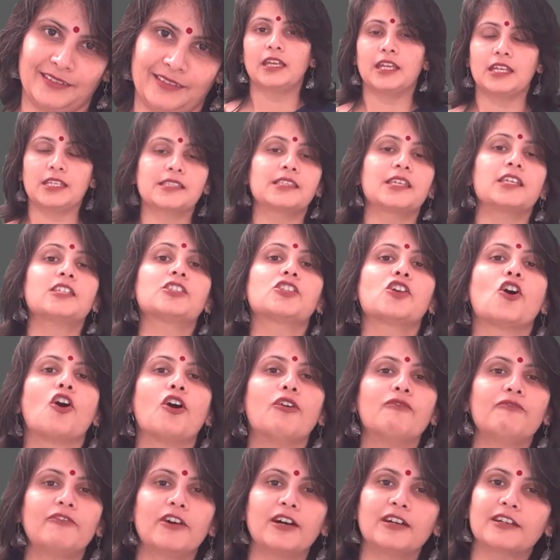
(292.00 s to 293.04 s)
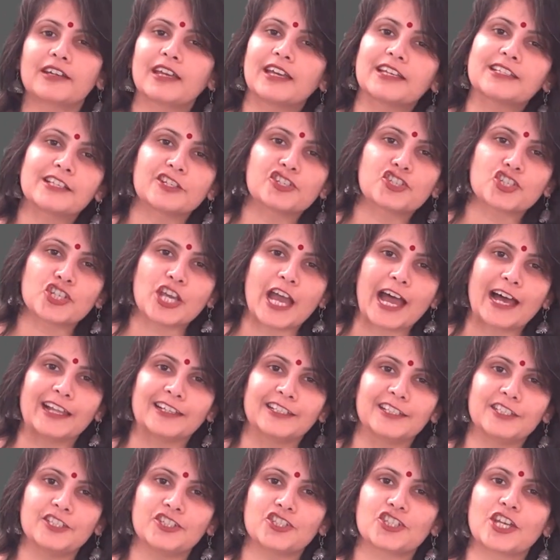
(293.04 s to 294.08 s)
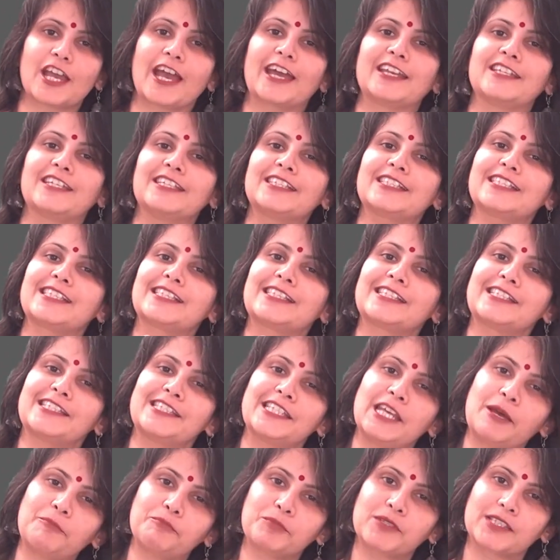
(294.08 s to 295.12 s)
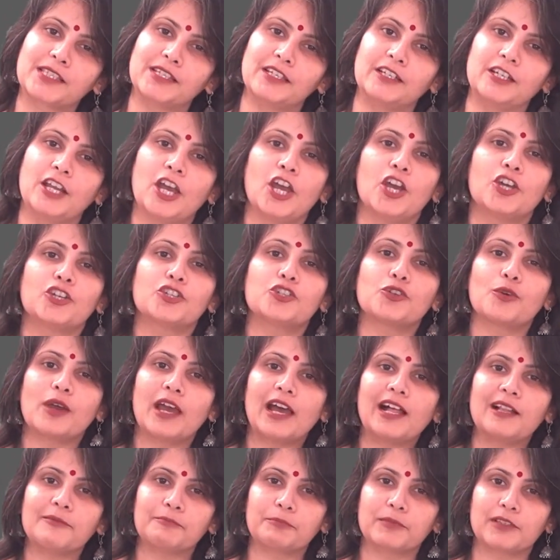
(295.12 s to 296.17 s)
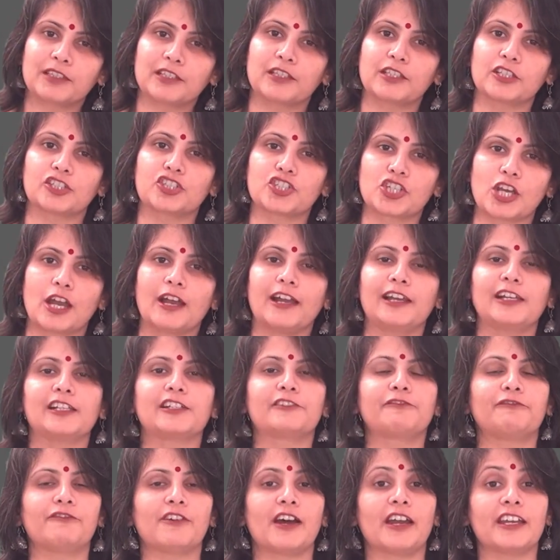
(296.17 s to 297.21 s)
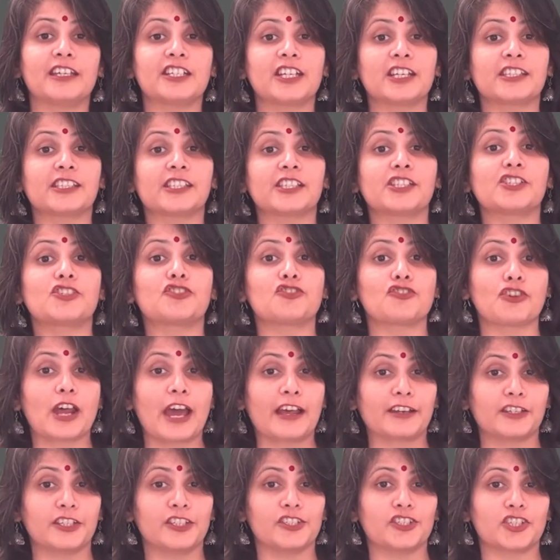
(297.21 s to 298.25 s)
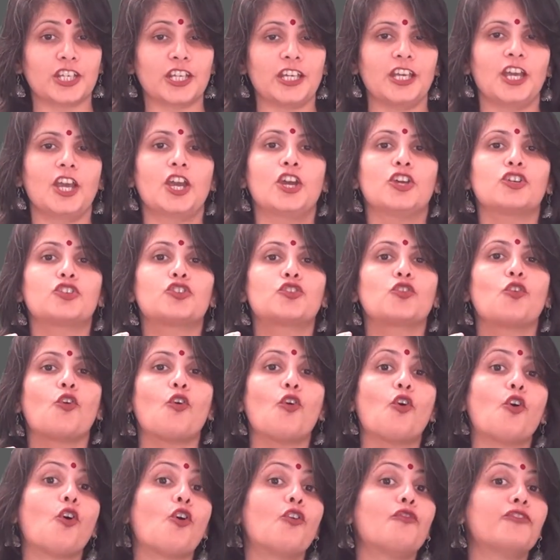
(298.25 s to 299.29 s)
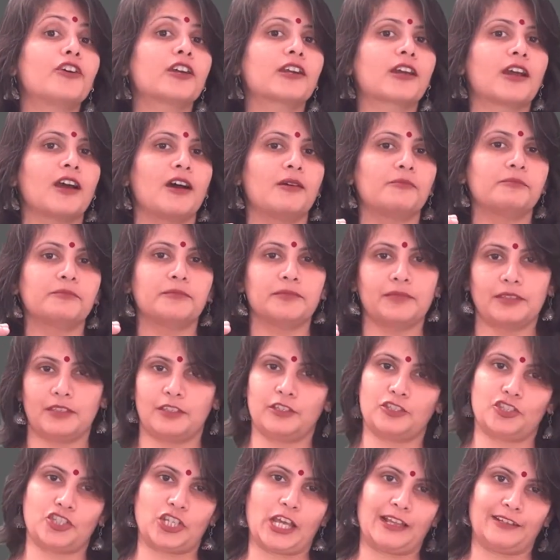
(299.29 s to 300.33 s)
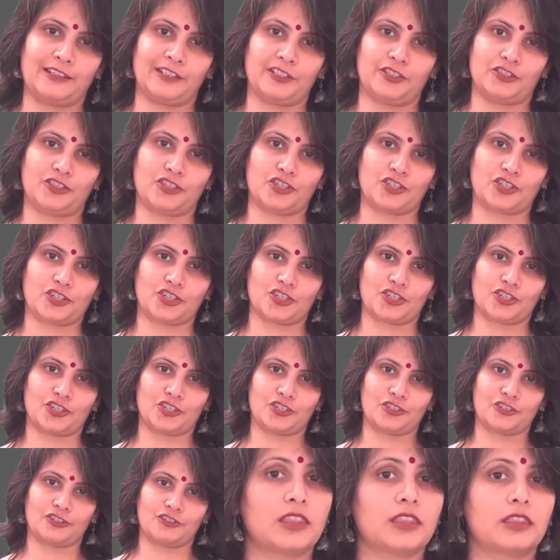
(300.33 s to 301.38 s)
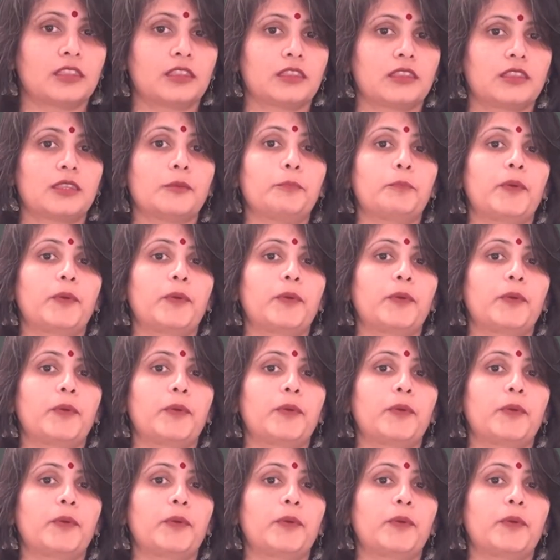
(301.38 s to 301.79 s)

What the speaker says: He sees homework as a challenge and he steps in to help the child find a strategy to overcome the challenge. The